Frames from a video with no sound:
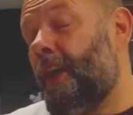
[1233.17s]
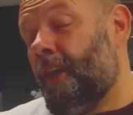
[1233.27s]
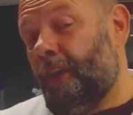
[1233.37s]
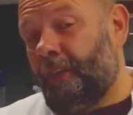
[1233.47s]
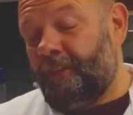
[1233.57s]

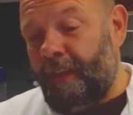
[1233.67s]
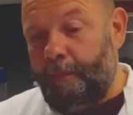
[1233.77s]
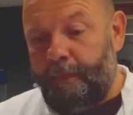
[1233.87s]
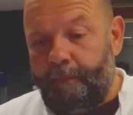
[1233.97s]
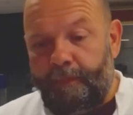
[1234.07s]
another
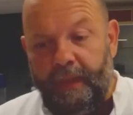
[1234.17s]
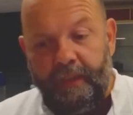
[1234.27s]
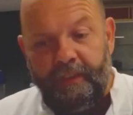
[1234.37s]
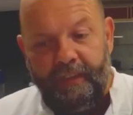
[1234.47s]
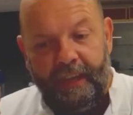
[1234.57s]
tip,
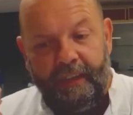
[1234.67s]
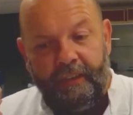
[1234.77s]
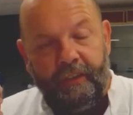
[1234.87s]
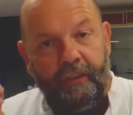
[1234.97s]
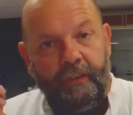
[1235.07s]
check
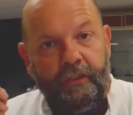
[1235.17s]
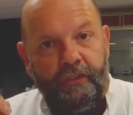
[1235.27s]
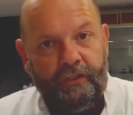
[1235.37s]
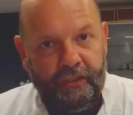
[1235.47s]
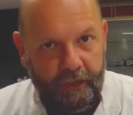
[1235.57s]
the
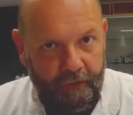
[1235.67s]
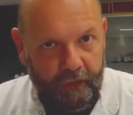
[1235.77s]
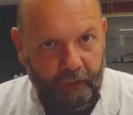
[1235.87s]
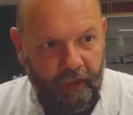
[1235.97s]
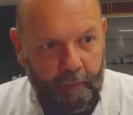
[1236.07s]

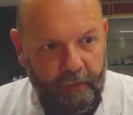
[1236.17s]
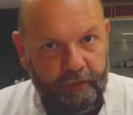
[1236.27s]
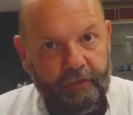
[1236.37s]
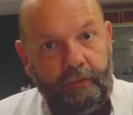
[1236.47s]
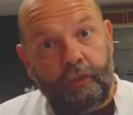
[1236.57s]
serial
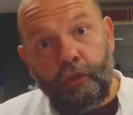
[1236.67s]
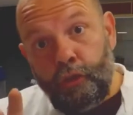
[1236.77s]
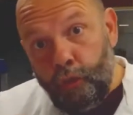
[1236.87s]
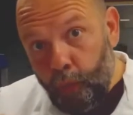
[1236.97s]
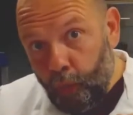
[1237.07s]
numbers,
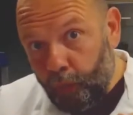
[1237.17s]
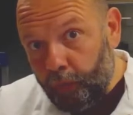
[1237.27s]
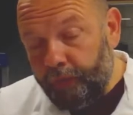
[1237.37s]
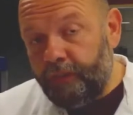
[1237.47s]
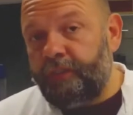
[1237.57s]
Google
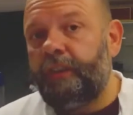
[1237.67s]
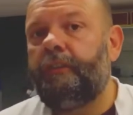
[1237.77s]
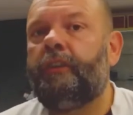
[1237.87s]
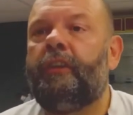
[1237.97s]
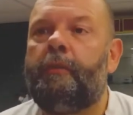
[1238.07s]
the
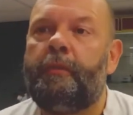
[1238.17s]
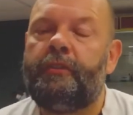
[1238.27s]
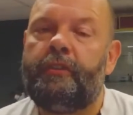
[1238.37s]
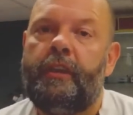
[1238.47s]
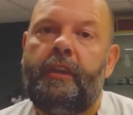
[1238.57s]
serial
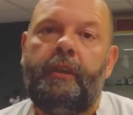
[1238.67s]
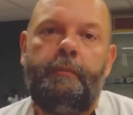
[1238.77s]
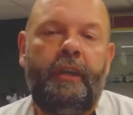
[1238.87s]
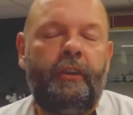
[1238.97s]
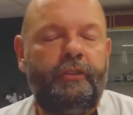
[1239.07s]
numbers,
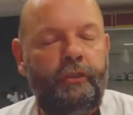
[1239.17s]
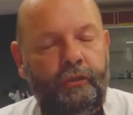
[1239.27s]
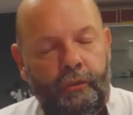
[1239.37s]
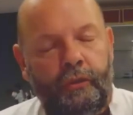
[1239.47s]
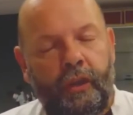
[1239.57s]
because you
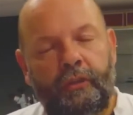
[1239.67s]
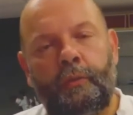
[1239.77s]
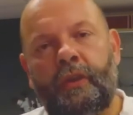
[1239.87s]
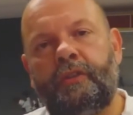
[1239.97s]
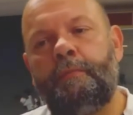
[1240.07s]
do not
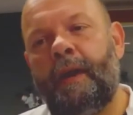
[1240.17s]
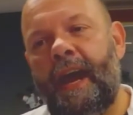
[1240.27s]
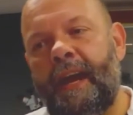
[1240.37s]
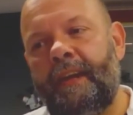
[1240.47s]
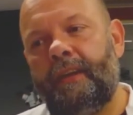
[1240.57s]
want to
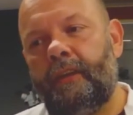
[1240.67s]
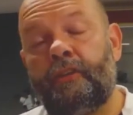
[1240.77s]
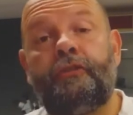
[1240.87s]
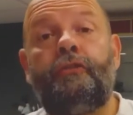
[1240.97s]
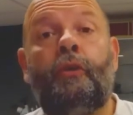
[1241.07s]
buy a
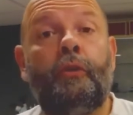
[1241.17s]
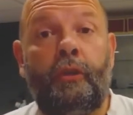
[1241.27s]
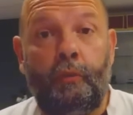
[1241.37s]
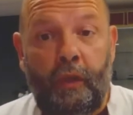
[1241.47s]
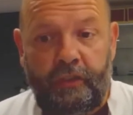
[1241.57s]

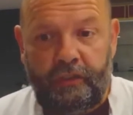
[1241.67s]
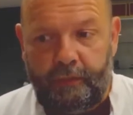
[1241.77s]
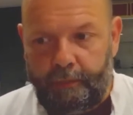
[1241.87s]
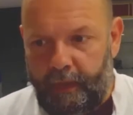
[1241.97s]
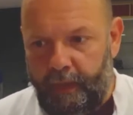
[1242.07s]
stolen watch.